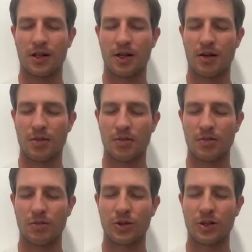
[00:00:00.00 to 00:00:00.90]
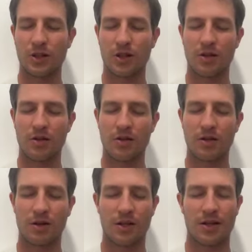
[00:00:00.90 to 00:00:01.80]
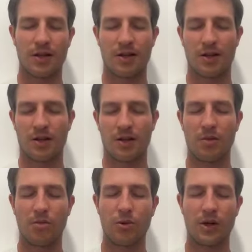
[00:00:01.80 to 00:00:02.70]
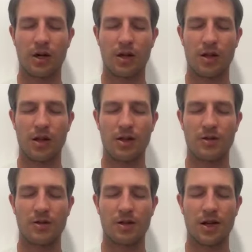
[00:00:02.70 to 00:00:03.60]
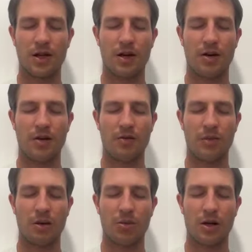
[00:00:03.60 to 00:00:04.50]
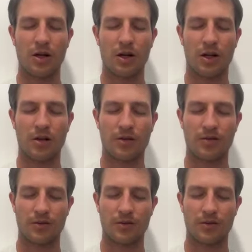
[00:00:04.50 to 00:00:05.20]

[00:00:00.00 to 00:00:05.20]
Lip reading: and bringing the breath into that area of my body.